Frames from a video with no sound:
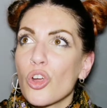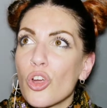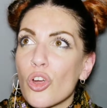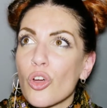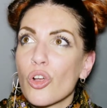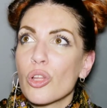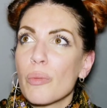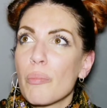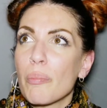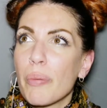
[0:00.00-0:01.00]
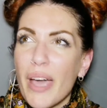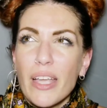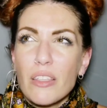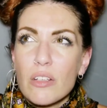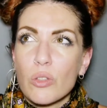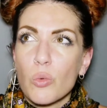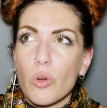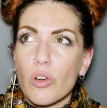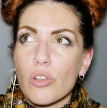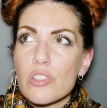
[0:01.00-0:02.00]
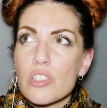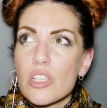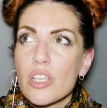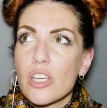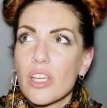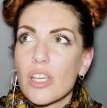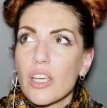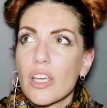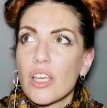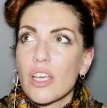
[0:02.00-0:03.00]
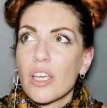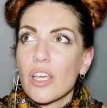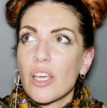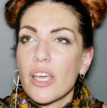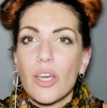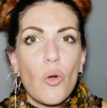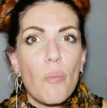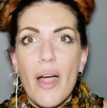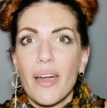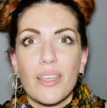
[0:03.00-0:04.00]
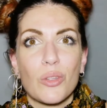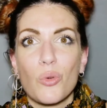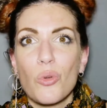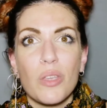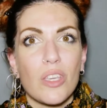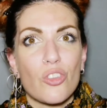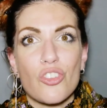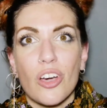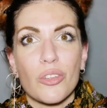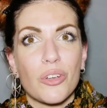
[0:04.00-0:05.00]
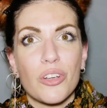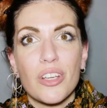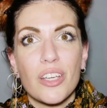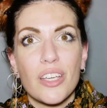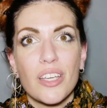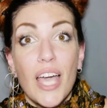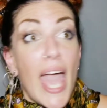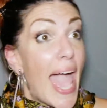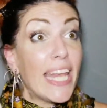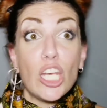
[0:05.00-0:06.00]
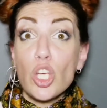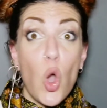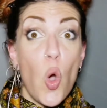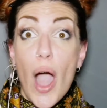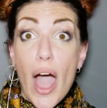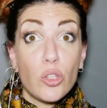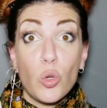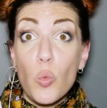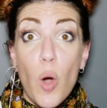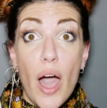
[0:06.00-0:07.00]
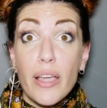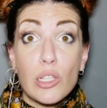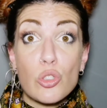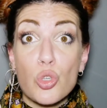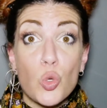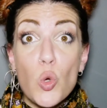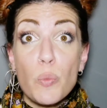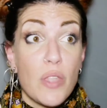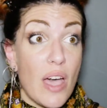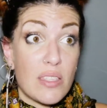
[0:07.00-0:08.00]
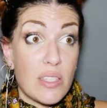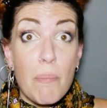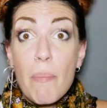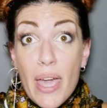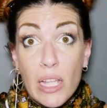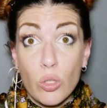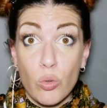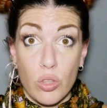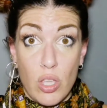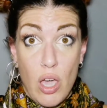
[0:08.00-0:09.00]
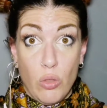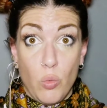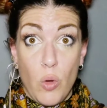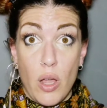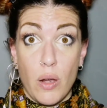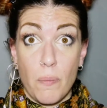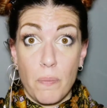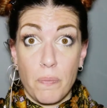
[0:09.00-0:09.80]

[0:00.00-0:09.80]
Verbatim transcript: girl pattern world and go back at grooming each other. And in no other wild troop does the male groom the other one.